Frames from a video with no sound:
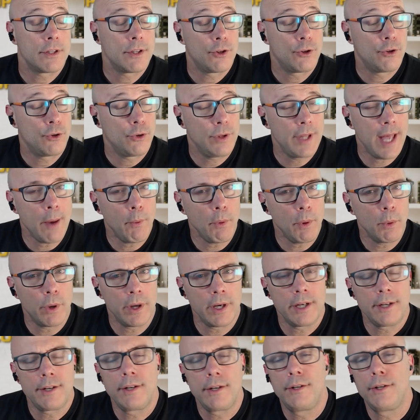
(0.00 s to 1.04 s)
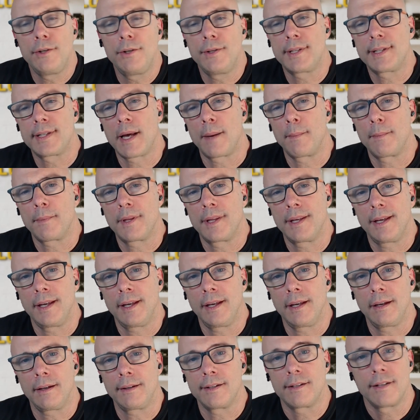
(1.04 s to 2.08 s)
Today we wanted to do
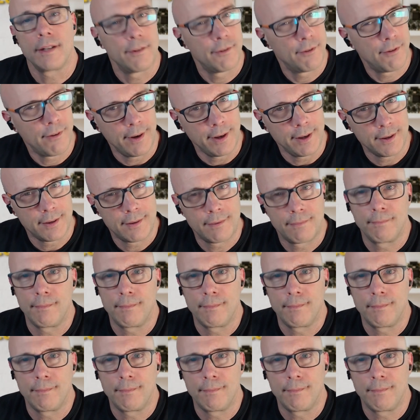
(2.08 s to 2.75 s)
something different